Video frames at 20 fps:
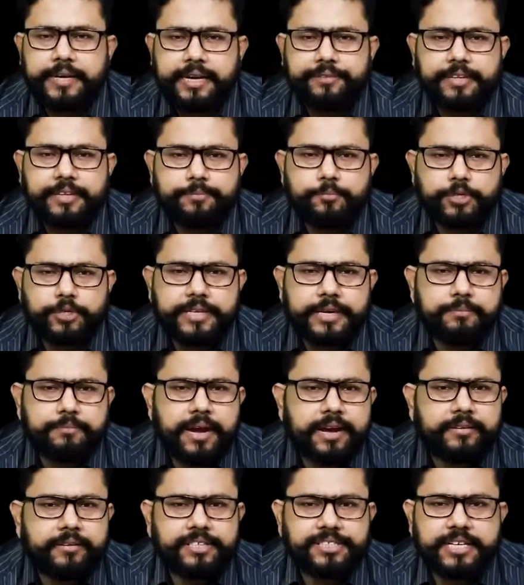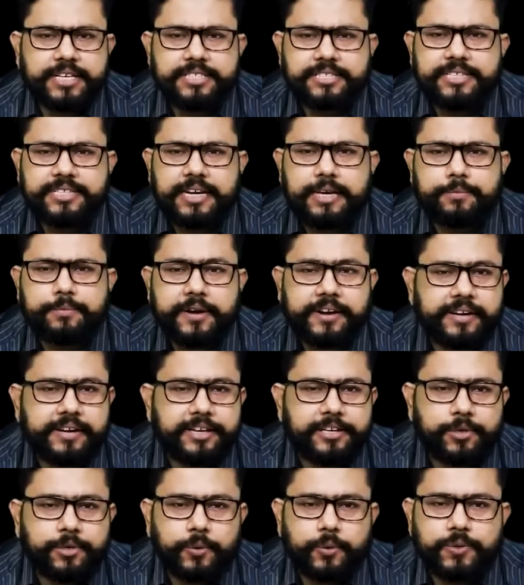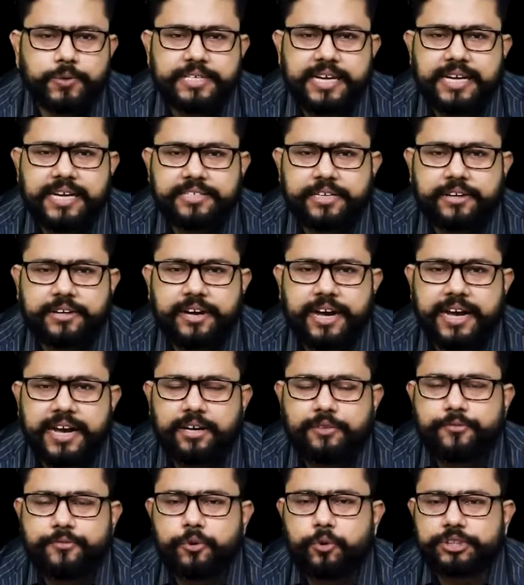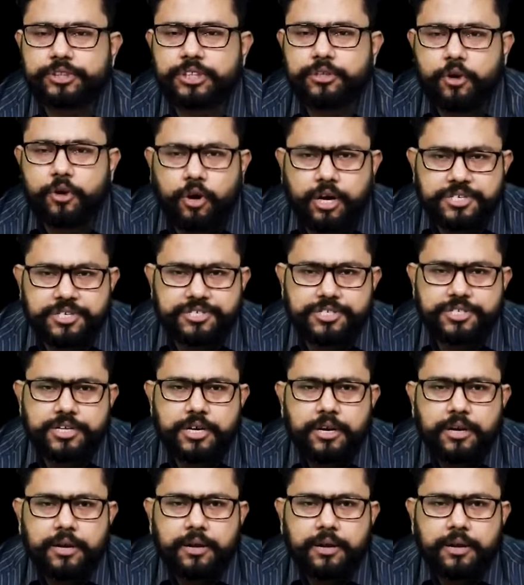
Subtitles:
believed that Muslim migration is deliberately used as a kind of Trojan horse,